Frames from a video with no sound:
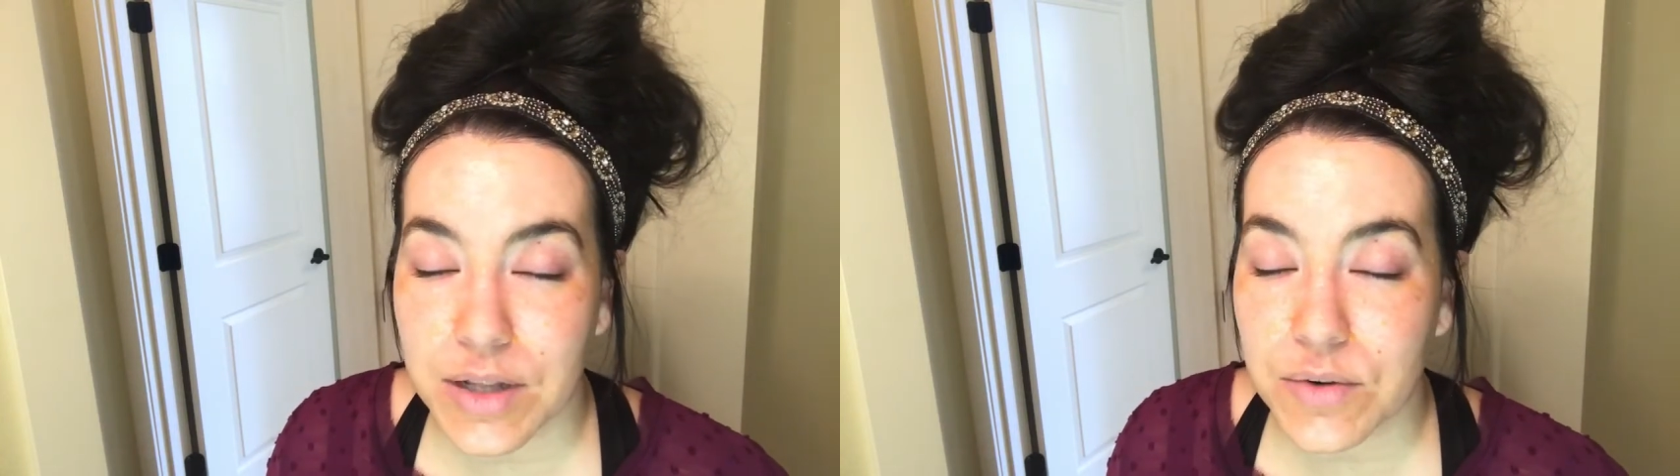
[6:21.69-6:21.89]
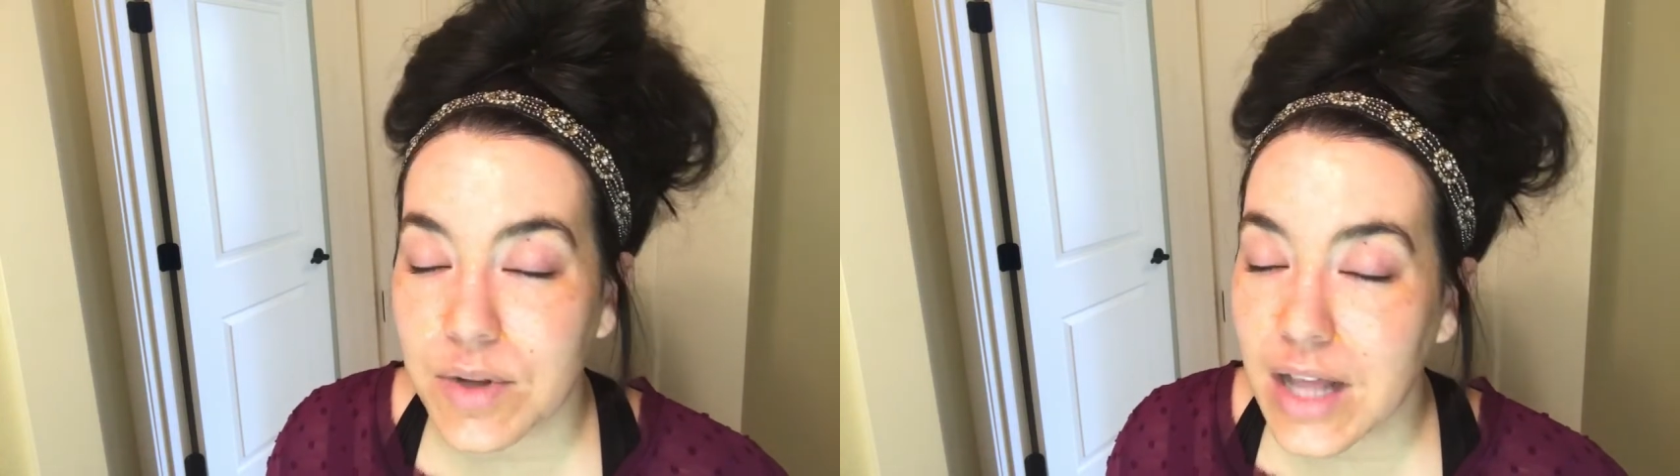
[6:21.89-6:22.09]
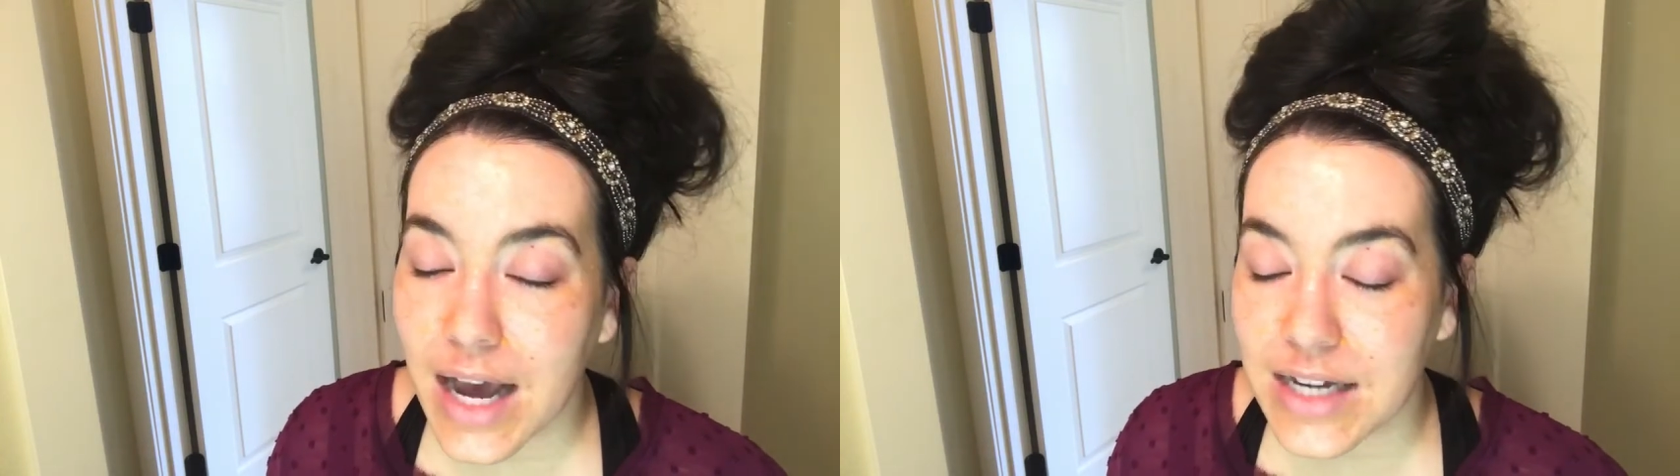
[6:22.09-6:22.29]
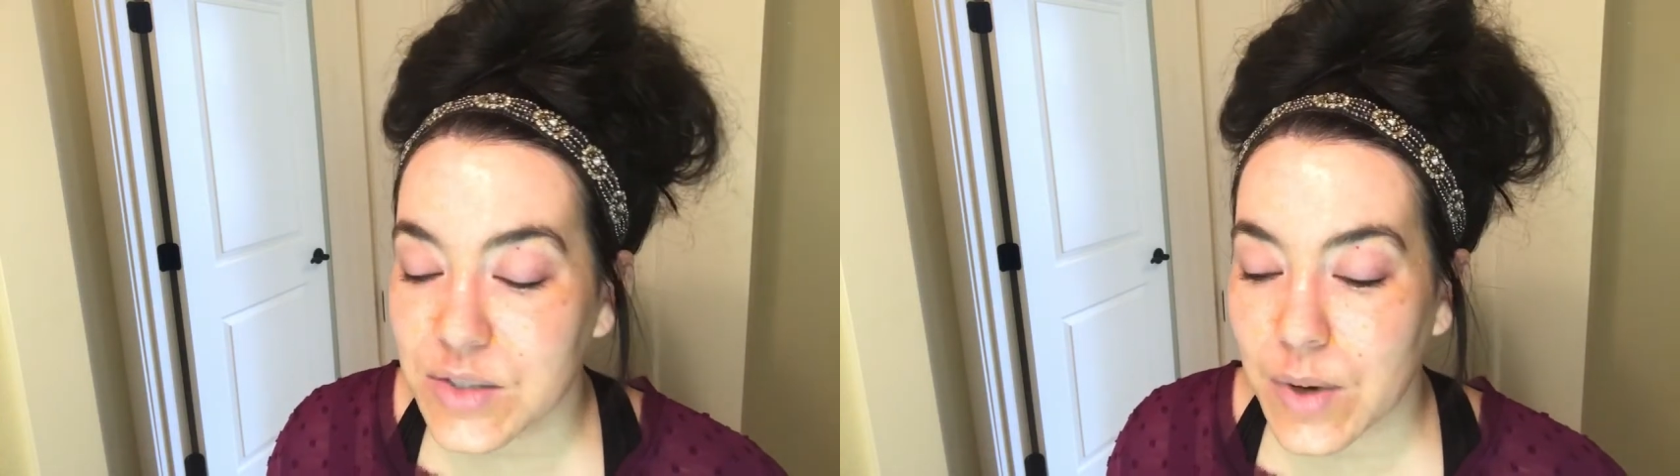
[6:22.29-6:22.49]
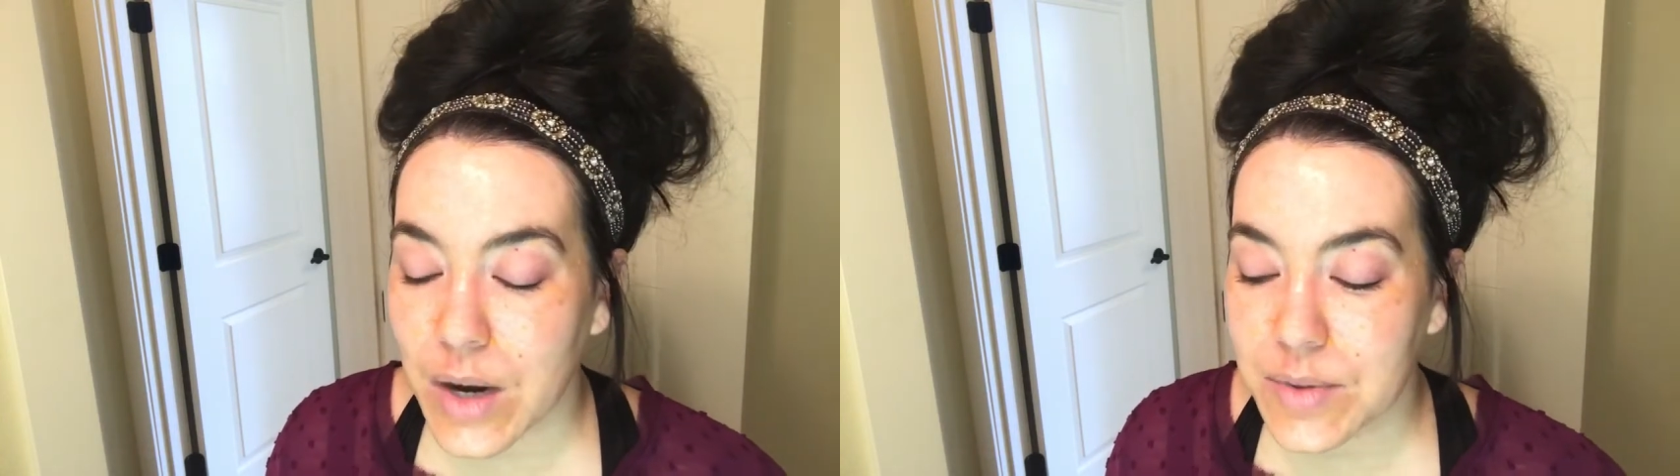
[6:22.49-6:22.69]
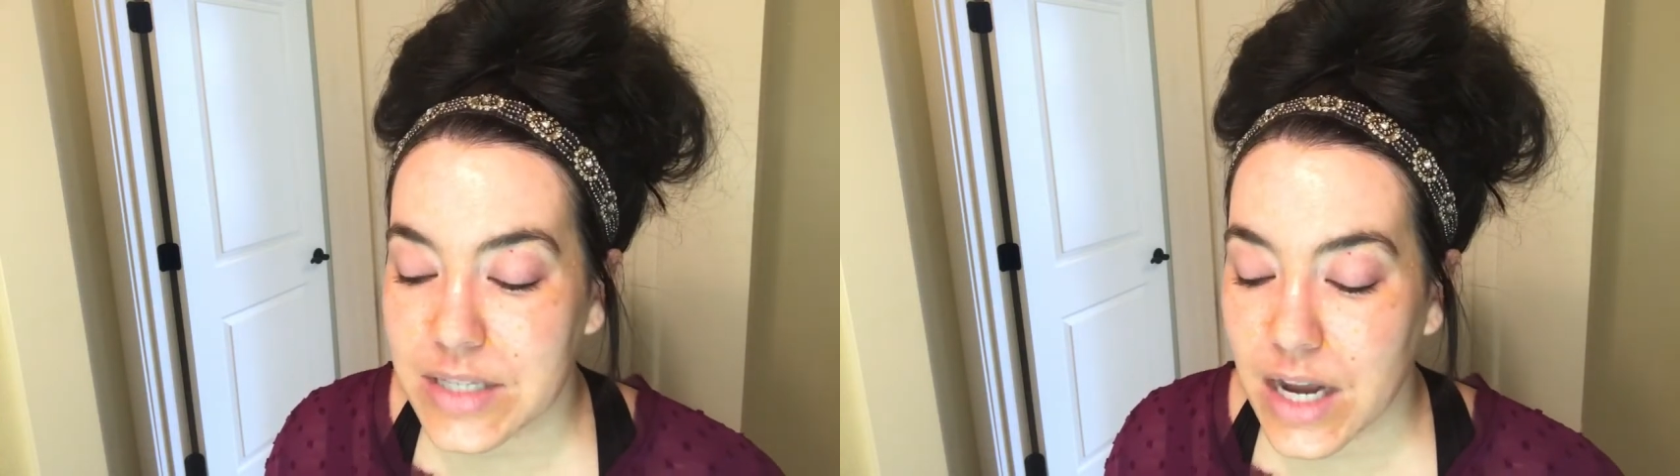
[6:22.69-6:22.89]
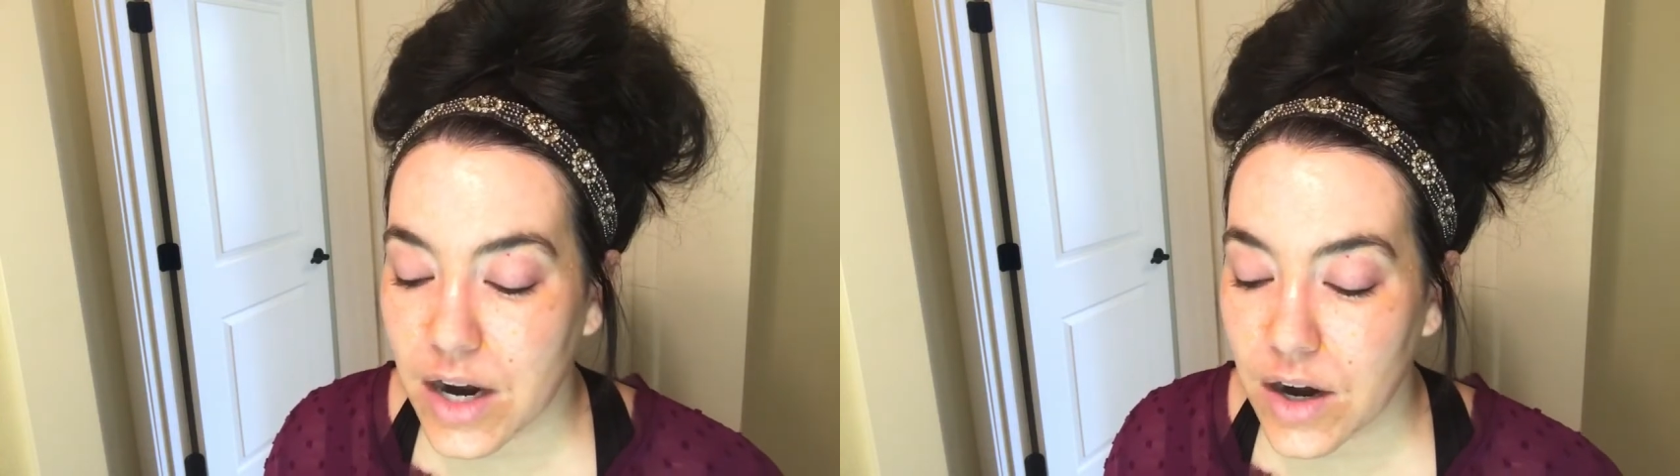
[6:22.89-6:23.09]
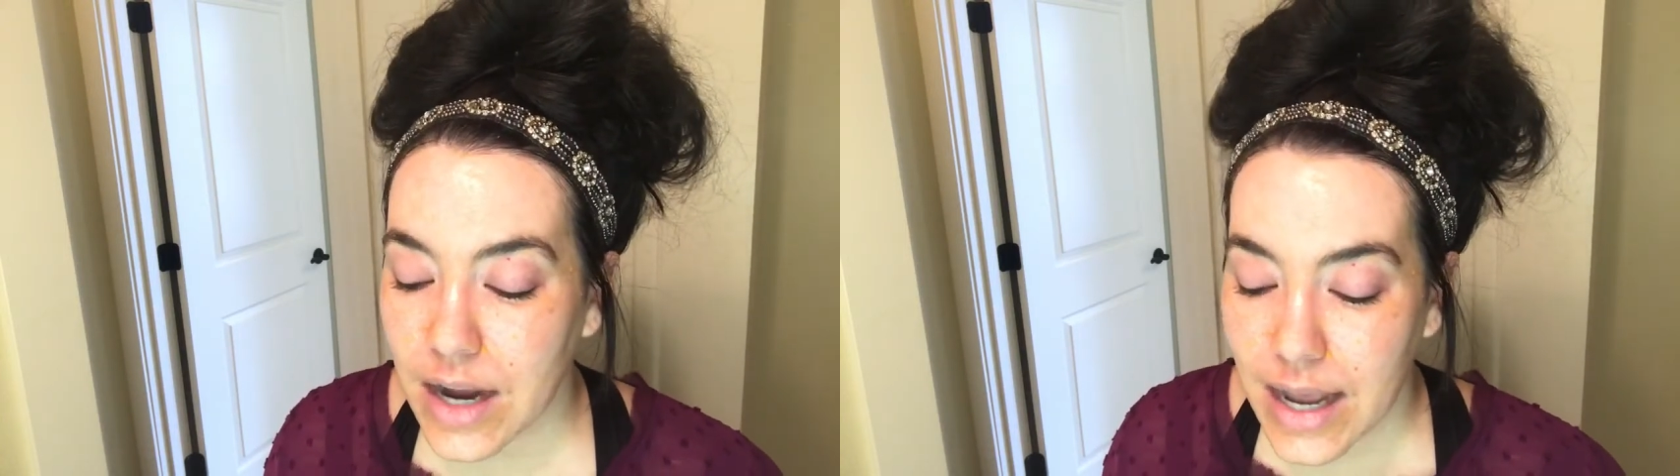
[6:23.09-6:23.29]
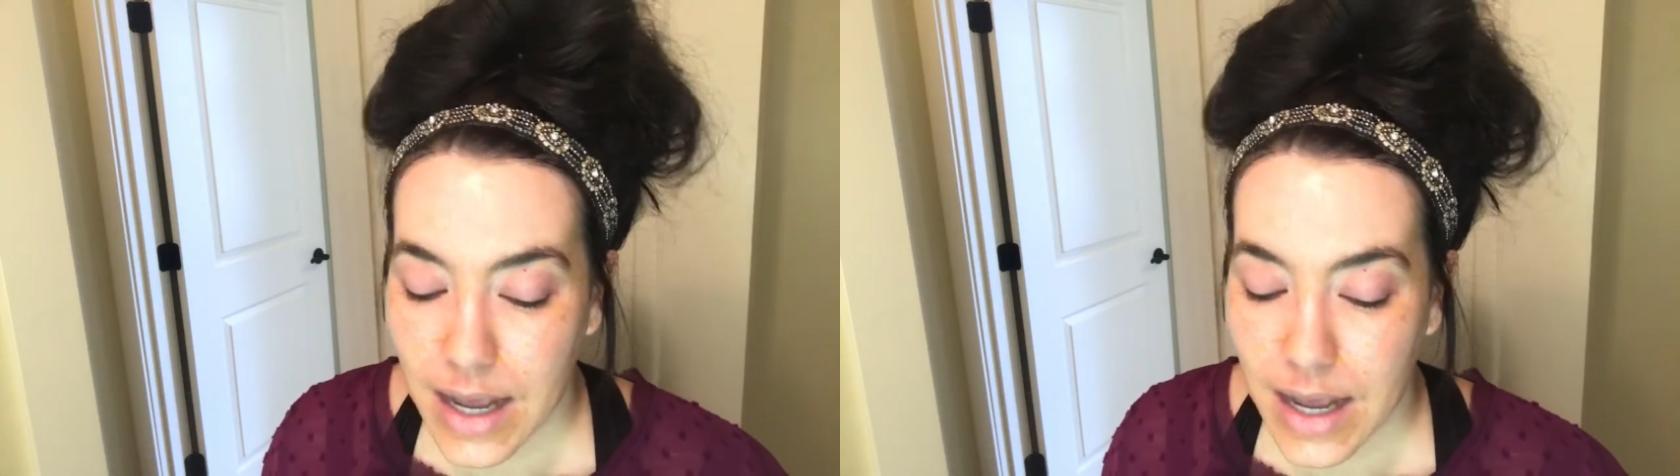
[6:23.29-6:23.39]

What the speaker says: and relaxed when I was there.